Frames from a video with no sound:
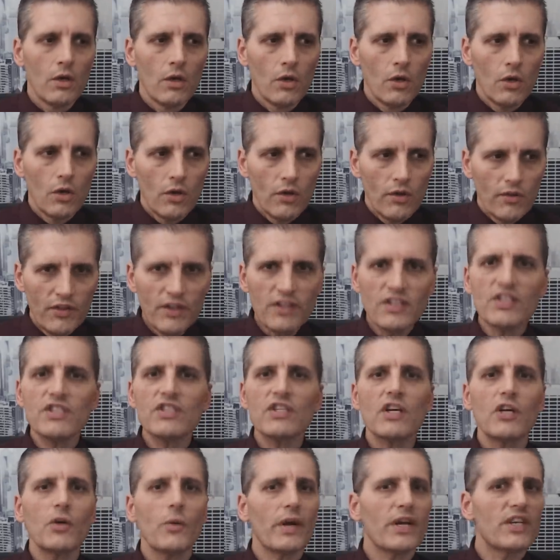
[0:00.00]
this is going
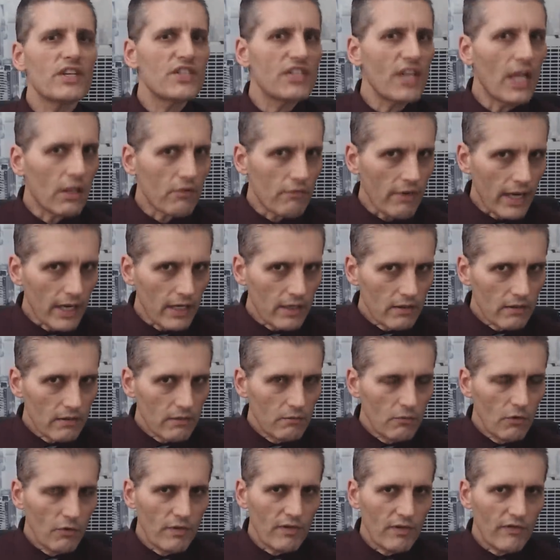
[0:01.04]
to accelerate
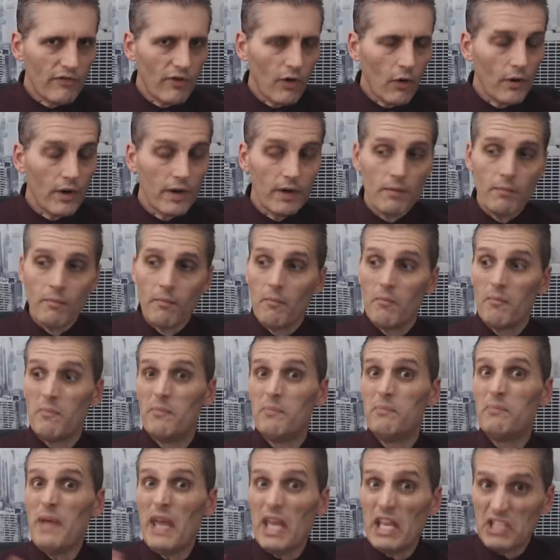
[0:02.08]
moving forward
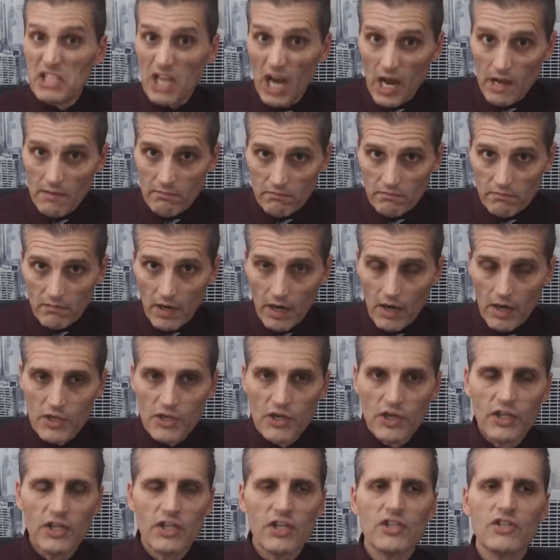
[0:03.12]
big time. Uh, you're
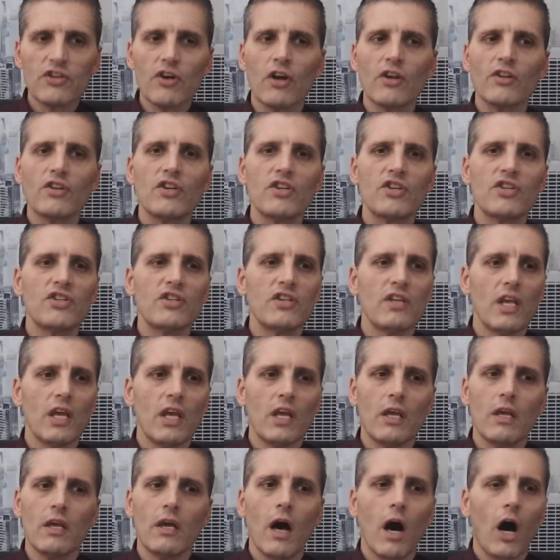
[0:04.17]
going to start to
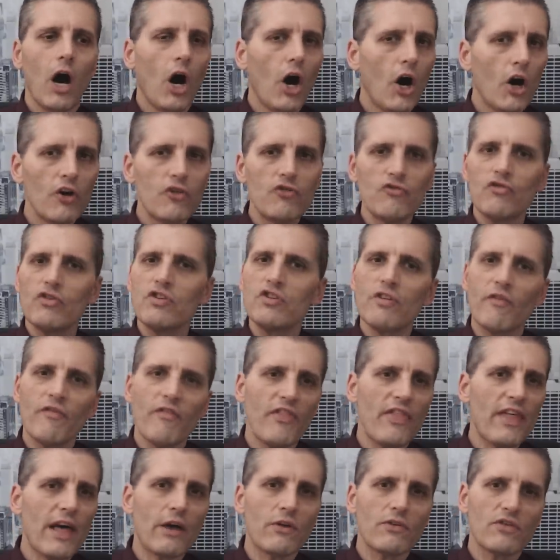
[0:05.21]
see hundreds of
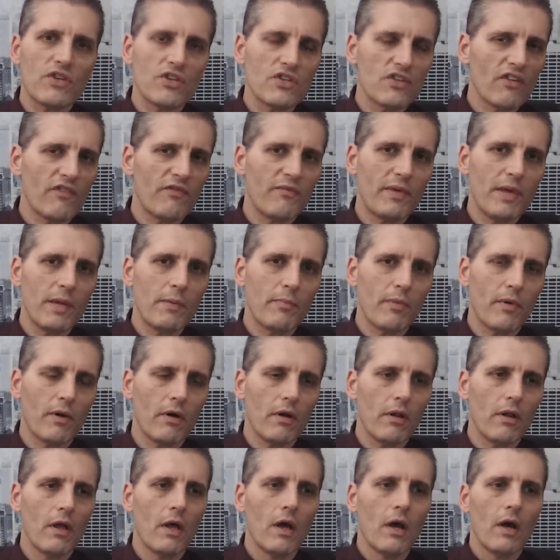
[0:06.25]
thousands of
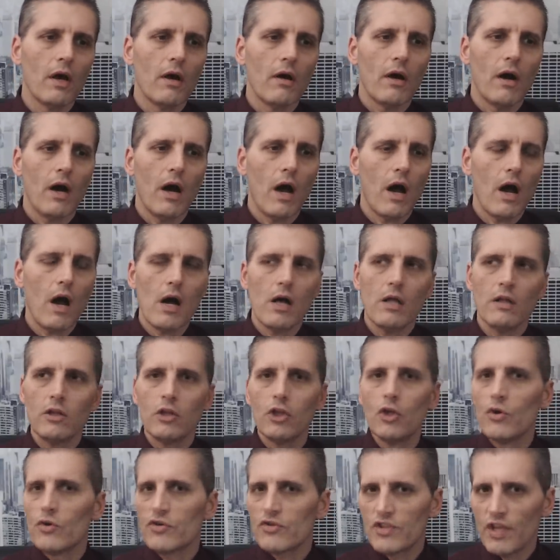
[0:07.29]
people Uh,
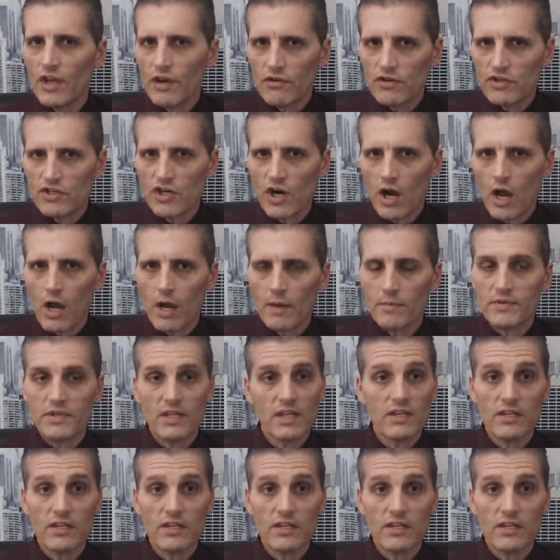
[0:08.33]
lose their jobs. This is the